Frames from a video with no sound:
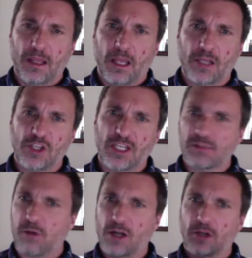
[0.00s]
and she just
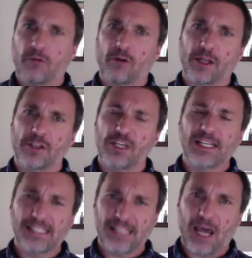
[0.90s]
walked over and she
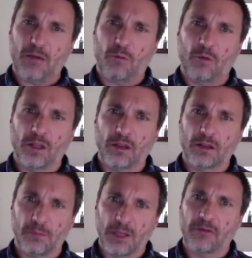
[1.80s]
sat with the
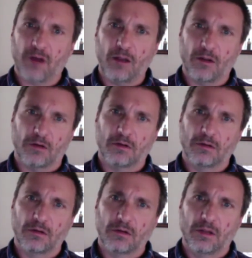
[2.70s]
men of color.
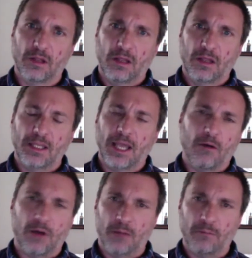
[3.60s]

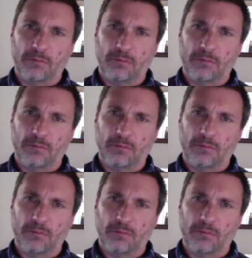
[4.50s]
Now I'm